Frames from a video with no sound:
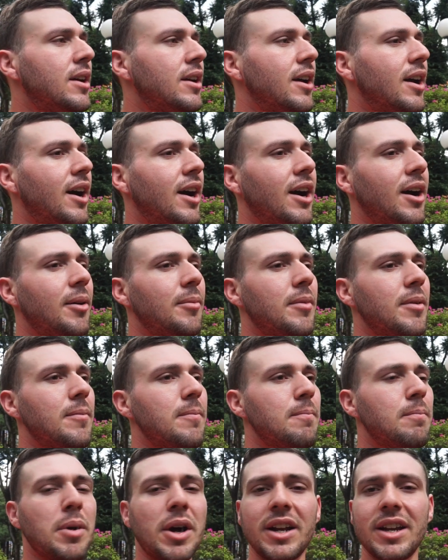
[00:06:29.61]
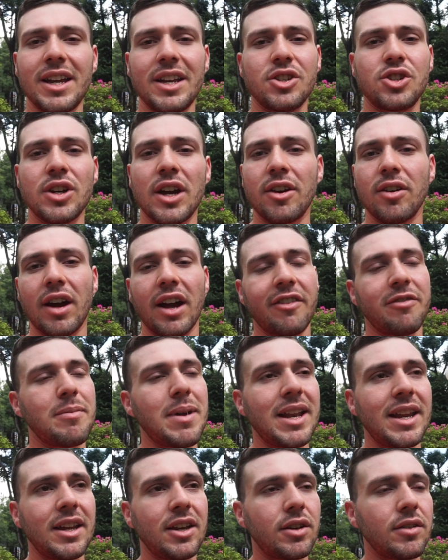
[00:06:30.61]
but in general, I have
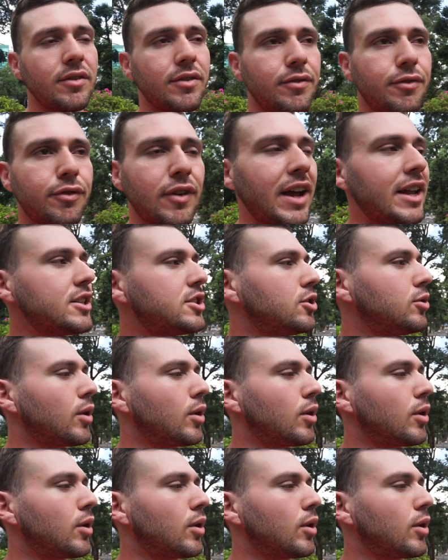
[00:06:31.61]
many friends